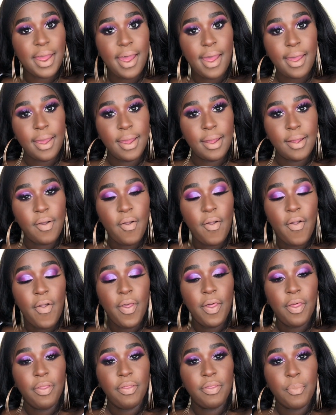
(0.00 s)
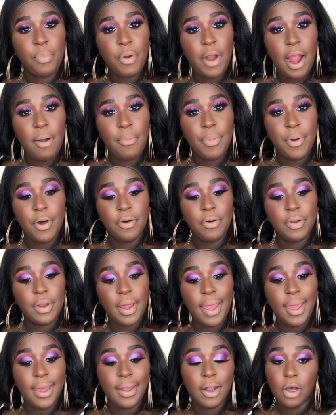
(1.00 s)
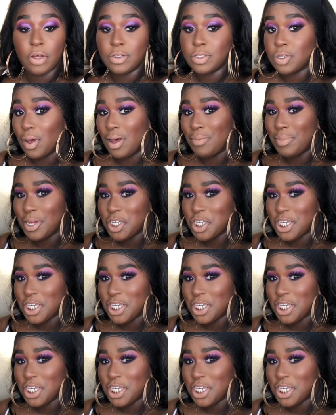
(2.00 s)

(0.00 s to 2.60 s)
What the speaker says: eye, the brow bone, and also on my